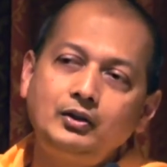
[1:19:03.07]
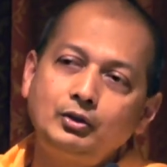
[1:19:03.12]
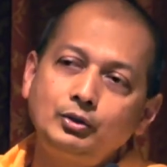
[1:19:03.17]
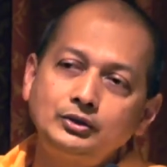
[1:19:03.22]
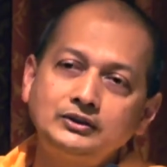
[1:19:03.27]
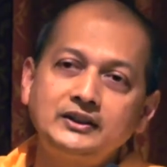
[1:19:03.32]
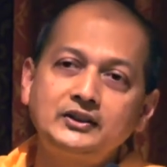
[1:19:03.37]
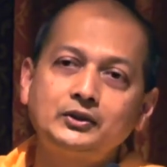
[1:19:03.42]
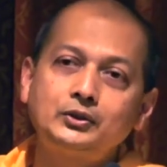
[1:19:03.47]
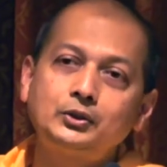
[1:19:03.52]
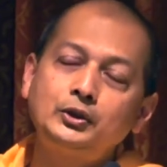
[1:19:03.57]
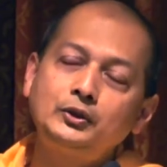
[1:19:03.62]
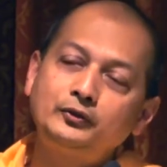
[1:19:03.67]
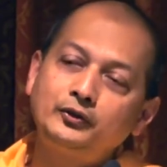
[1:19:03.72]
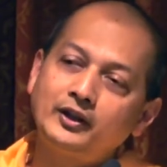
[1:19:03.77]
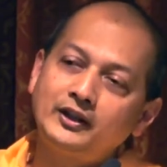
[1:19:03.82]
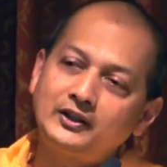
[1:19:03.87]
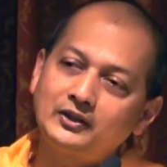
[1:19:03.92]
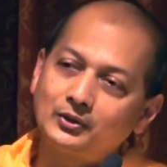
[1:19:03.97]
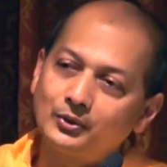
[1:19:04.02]
Truth is good
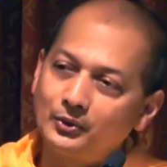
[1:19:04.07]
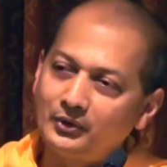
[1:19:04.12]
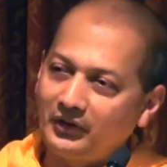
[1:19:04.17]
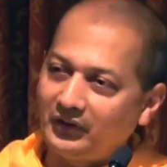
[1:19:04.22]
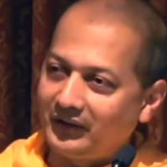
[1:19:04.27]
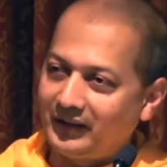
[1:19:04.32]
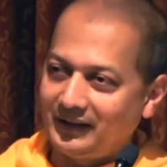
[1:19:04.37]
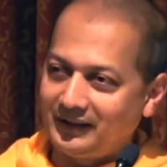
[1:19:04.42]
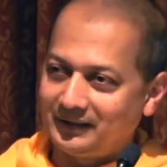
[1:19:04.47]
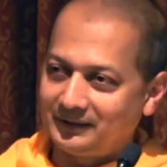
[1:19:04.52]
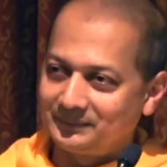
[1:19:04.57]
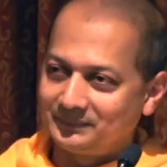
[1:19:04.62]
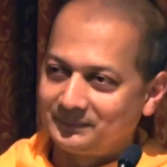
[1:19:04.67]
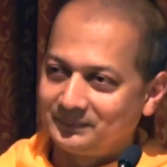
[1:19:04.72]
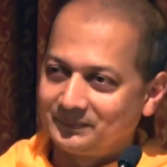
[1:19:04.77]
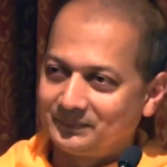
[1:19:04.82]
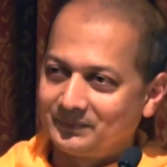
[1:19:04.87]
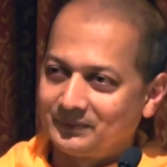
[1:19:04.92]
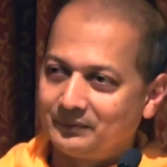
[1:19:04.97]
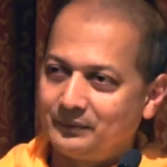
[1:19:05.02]
for its own sake.
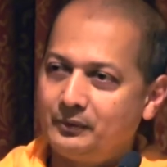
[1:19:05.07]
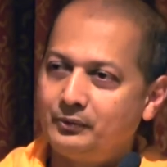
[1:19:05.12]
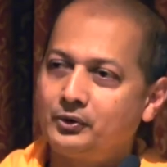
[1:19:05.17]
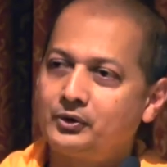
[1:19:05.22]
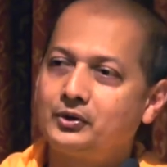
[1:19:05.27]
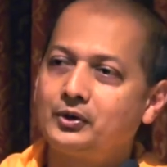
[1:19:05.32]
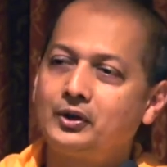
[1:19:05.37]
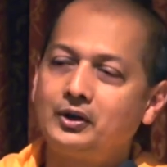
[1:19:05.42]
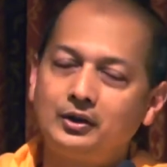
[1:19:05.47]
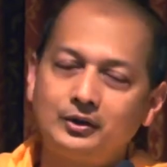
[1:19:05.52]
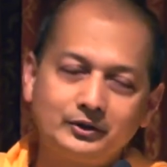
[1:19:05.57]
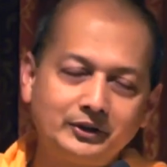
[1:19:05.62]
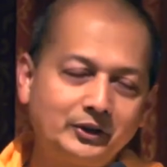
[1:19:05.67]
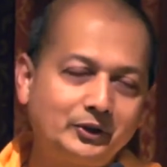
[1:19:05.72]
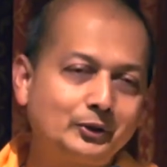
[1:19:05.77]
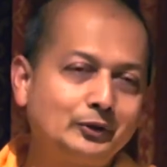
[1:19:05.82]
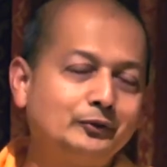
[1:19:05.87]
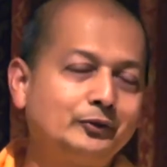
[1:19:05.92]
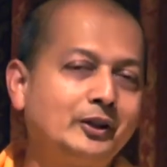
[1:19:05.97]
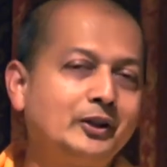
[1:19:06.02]
We should know the
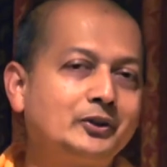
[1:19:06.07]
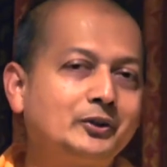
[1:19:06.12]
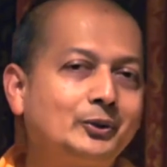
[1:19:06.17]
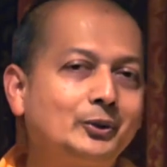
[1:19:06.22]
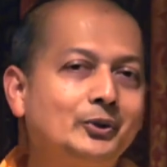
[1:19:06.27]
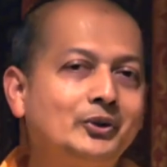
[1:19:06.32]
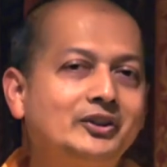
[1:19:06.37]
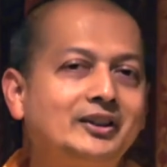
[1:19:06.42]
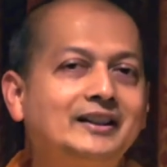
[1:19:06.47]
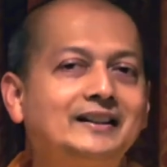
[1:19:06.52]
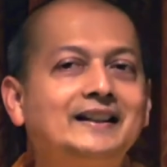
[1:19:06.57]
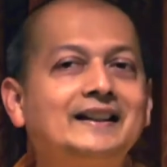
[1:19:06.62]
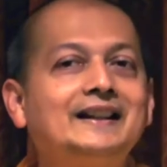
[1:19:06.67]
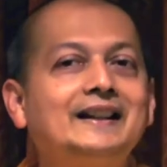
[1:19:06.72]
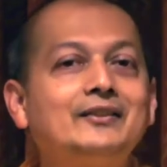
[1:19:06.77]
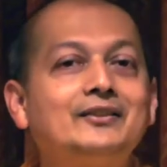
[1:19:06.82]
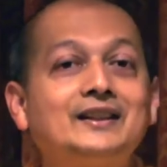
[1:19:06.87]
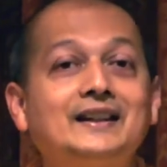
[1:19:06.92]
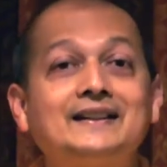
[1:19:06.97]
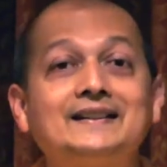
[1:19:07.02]
truth for its own sake. He
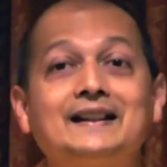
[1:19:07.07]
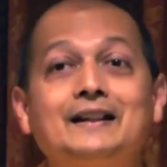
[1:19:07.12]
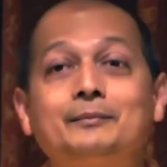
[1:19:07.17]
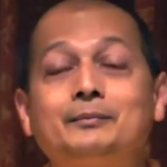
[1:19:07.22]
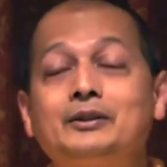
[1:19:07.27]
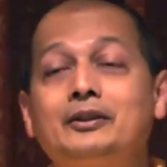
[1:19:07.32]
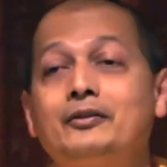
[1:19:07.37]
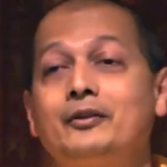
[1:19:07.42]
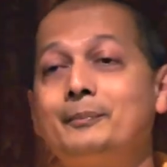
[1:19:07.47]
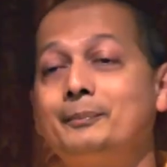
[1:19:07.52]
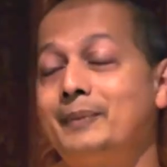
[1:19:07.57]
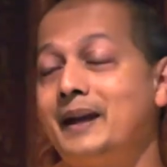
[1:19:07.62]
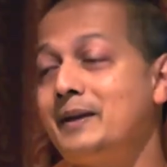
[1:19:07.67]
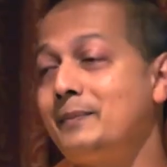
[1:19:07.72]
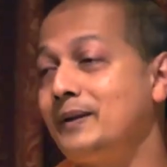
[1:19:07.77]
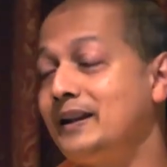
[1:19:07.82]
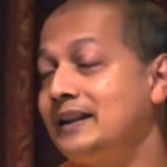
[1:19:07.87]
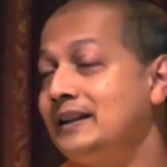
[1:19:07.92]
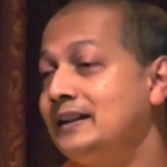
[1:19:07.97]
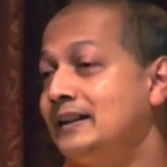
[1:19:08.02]
gives the example of a
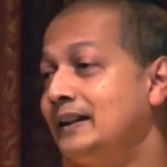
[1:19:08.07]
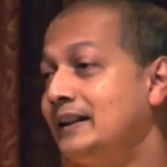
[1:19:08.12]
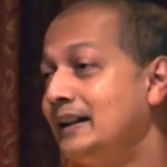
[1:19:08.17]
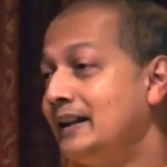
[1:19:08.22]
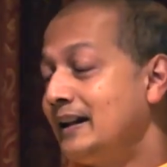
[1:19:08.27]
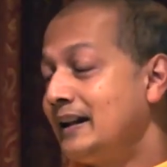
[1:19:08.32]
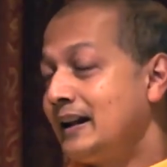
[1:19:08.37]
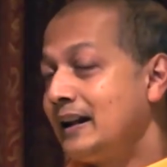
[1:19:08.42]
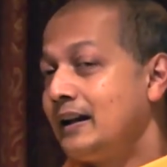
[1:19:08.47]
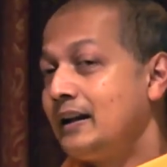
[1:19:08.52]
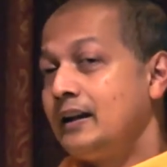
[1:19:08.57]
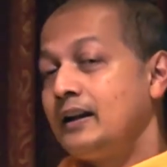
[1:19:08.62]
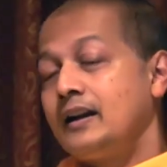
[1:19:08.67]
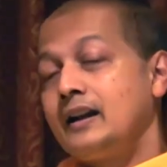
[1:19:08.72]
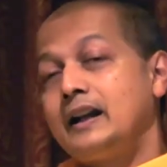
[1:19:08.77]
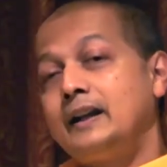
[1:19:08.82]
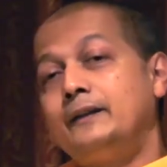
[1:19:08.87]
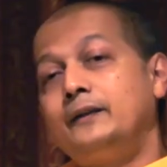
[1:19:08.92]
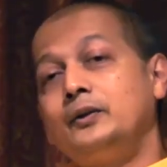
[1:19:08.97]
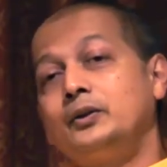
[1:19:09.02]
baby
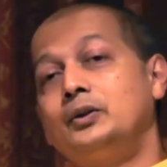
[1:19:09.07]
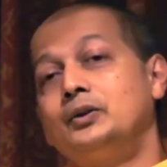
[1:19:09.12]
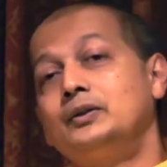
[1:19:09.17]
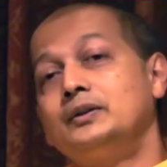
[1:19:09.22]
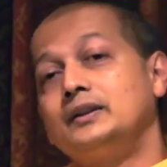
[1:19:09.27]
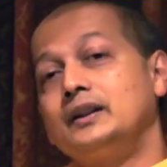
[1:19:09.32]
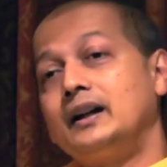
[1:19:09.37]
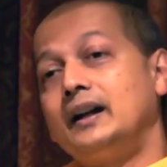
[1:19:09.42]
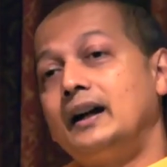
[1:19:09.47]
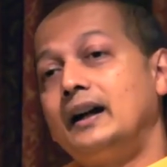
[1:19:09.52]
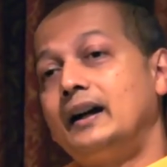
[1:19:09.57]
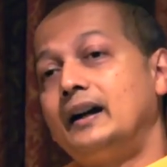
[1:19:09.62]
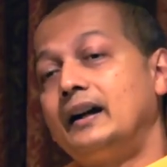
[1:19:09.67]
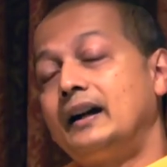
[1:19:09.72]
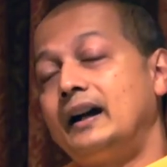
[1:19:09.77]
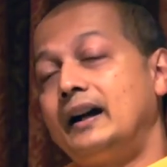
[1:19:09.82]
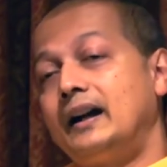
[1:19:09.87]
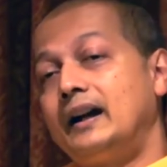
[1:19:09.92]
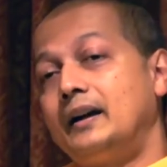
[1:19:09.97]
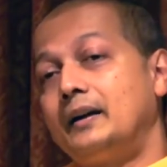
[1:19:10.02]
if you,
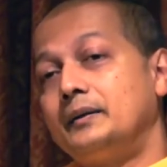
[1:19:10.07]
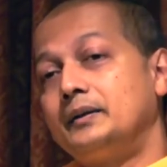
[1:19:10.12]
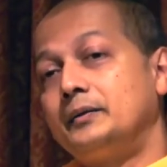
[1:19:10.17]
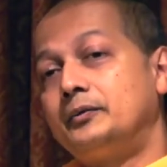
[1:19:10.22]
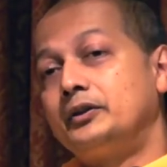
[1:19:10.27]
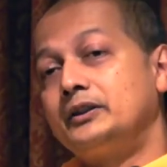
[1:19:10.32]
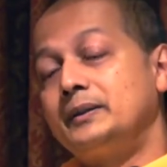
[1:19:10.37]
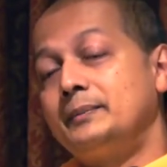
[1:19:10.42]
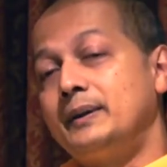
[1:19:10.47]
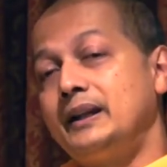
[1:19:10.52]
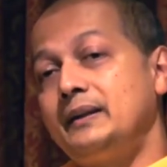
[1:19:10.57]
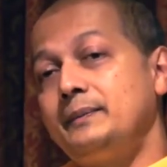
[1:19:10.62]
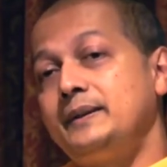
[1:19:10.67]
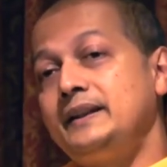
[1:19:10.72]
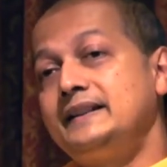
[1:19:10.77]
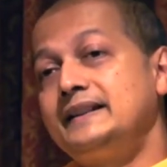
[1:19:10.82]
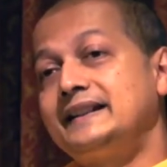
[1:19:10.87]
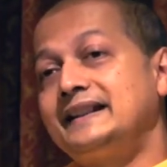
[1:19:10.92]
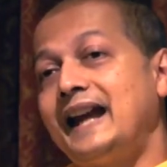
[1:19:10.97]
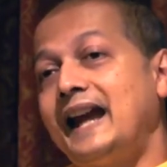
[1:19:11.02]
for the
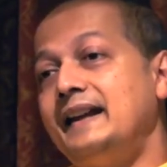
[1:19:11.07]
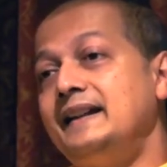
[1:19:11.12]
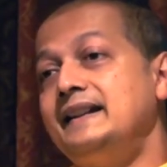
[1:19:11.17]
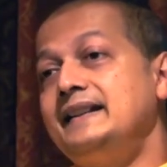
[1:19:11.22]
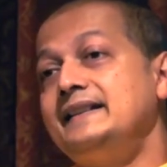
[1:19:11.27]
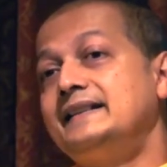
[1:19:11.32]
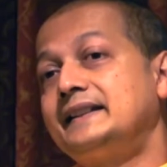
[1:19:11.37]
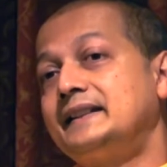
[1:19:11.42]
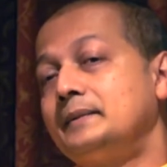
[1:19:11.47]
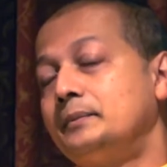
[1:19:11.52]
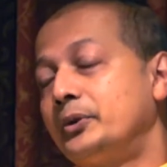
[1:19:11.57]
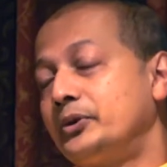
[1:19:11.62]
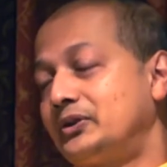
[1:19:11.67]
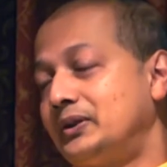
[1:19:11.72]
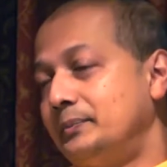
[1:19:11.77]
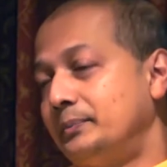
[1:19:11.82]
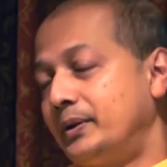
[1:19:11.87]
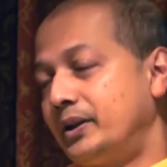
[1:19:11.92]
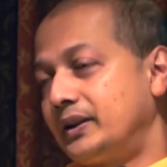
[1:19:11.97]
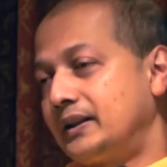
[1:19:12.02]
baby, the candies are the most
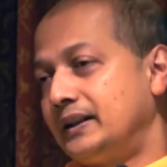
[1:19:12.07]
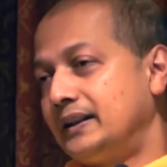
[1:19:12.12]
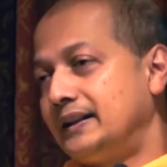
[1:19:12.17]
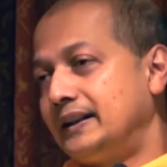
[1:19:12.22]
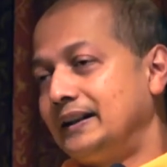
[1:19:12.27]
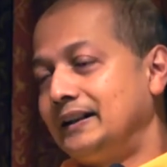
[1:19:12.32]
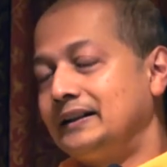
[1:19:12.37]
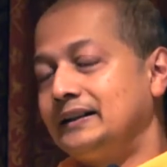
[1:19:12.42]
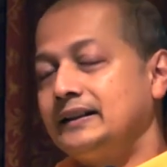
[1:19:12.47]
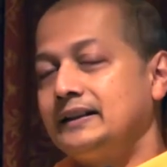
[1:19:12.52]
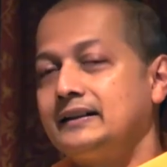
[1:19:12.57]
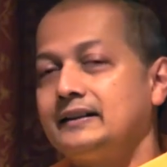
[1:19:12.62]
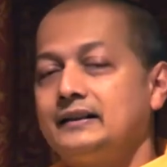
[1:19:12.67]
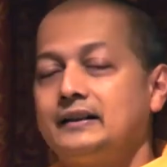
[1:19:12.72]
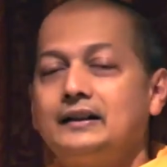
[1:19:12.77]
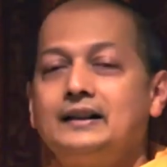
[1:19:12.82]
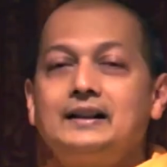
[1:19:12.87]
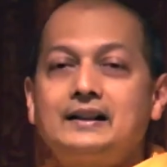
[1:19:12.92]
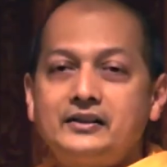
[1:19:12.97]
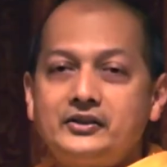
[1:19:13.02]
important thing,
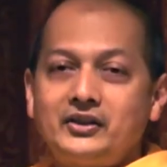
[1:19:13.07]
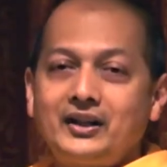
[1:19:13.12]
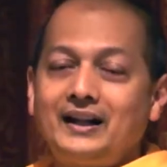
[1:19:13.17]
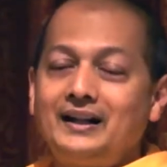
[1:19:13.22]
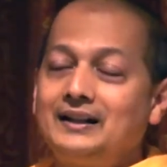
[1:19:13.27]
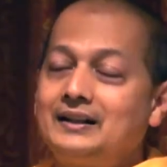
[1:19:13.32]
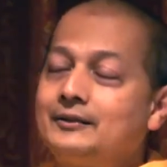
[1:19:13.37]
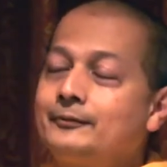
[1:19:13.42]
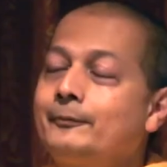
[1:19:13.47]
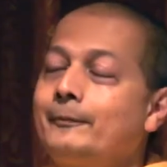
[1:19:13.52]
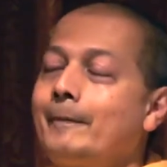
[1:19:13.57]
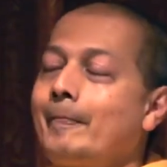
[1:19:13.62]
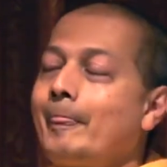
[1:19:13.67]
a little child.